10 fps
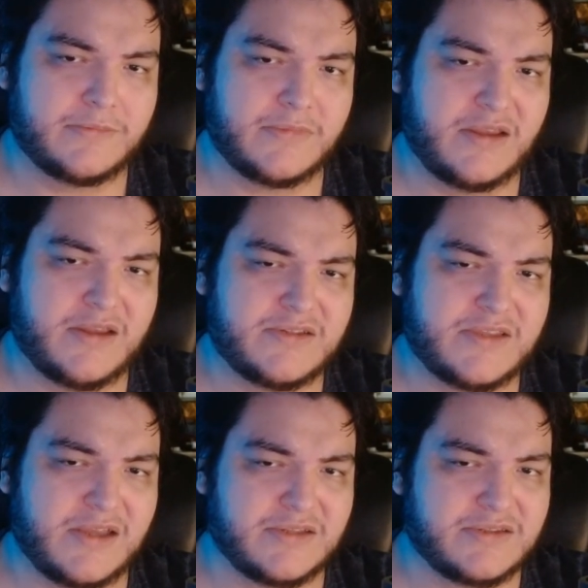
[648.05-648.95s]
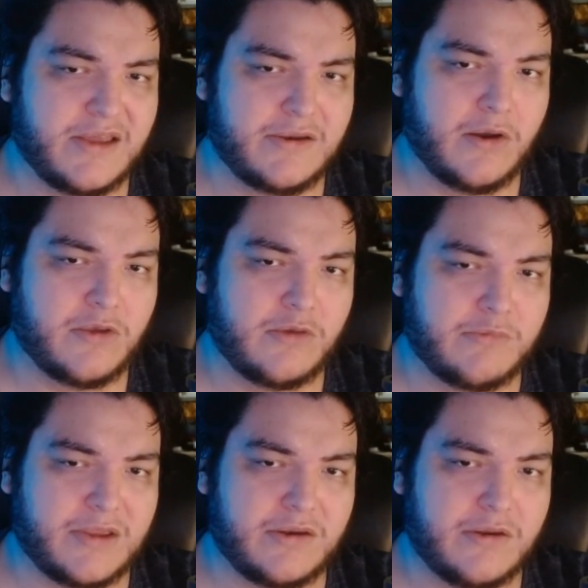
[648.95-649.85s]
He does things that no human
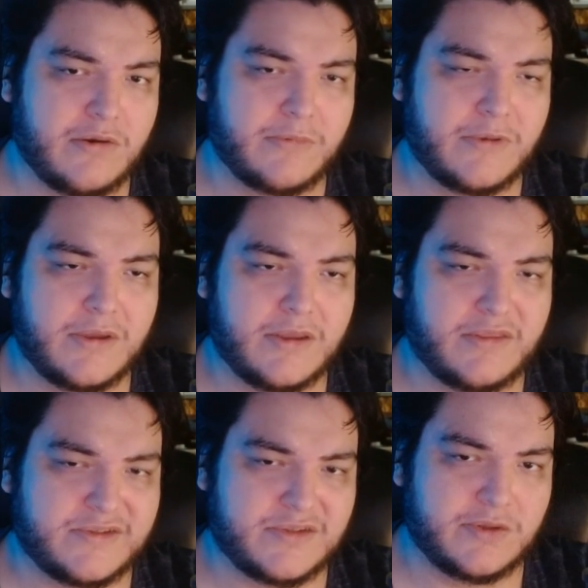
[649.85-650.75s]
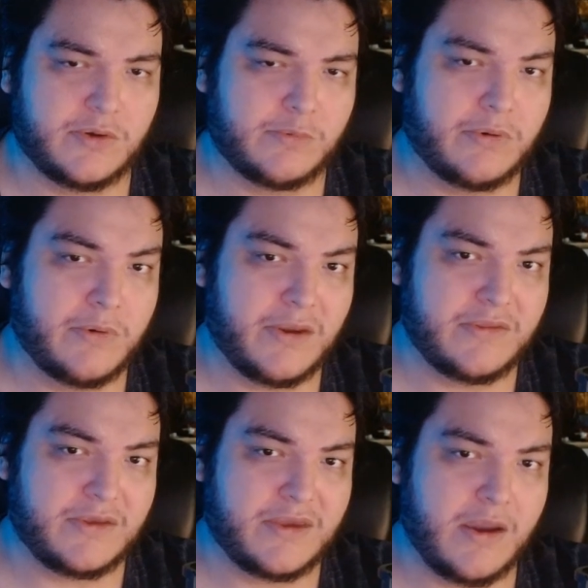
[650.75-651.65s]
can do. And that's the whole point of the
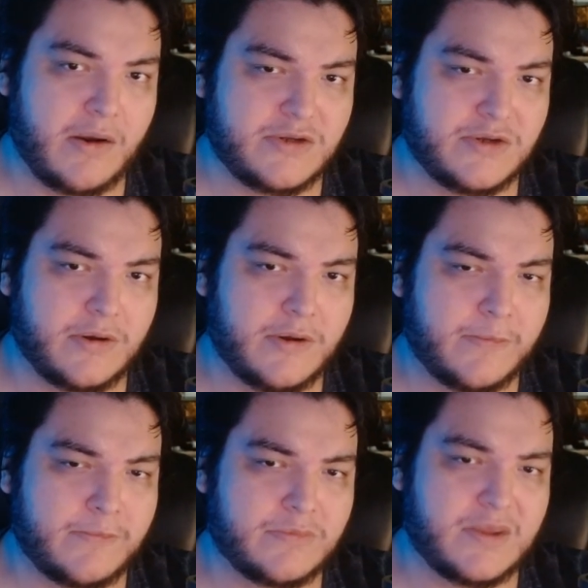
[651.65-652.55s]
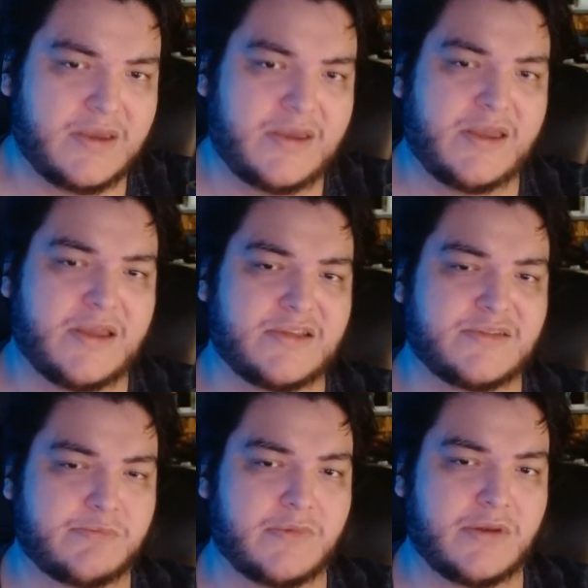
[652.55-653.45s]
character. He is
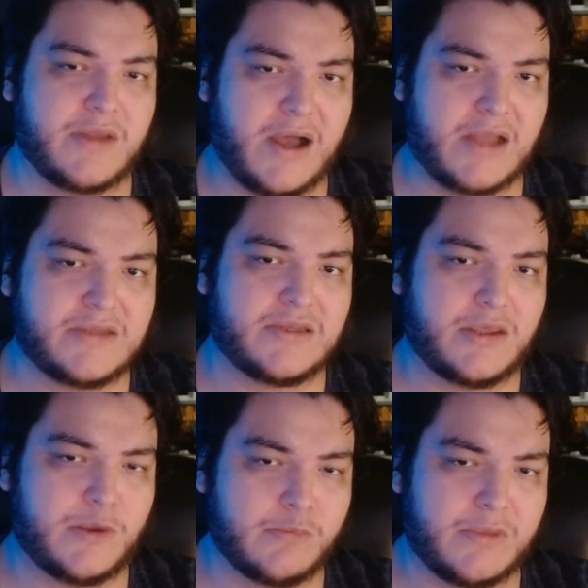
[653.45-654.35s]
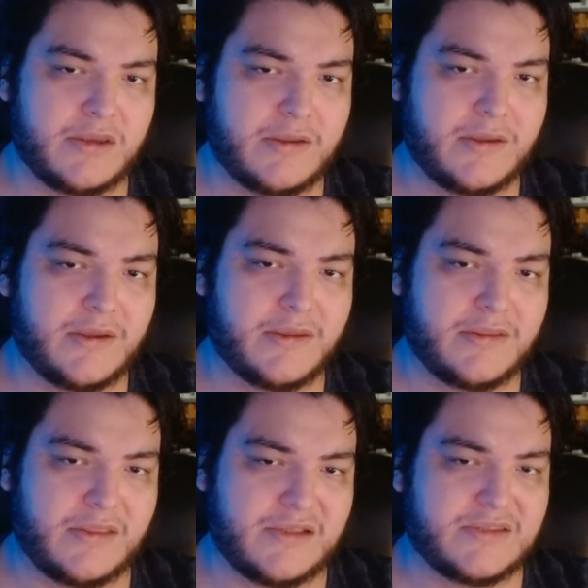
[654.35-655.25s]
not human.
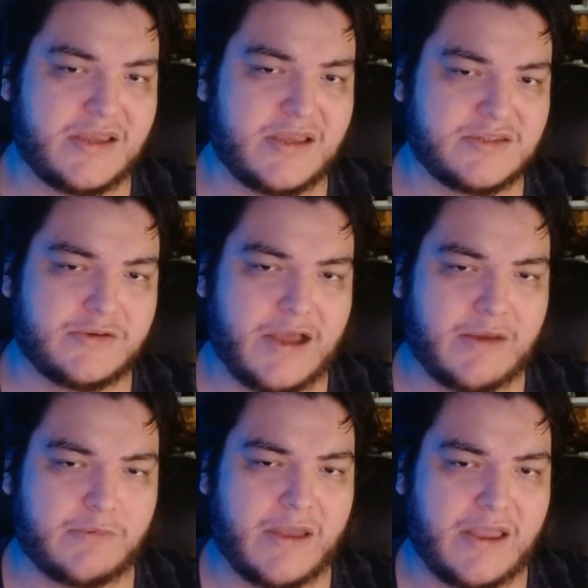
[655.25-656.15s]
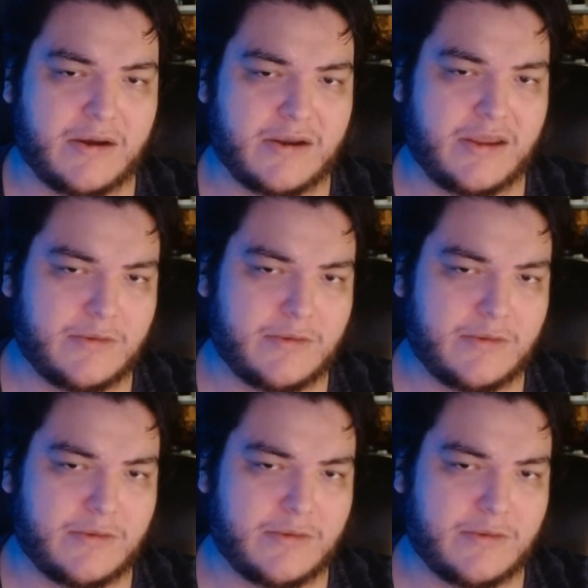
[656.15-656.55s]
These things do not weigh on him.